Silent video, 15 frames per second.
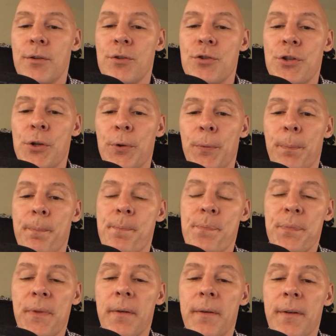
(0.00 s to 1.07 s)
Zoom.
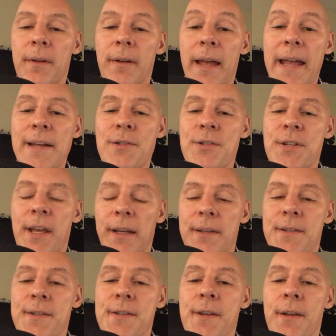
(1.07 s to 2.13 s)

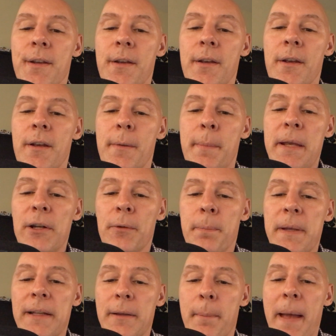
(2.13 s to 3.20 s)
H6. Peter
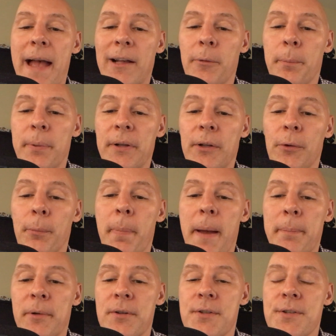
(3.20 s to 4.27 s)
picked a pack of pickled
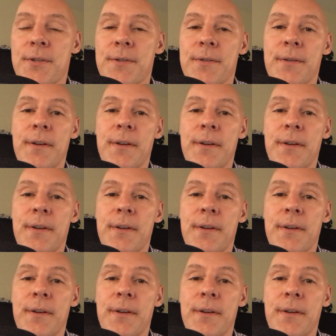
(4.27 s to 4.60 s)
peppers.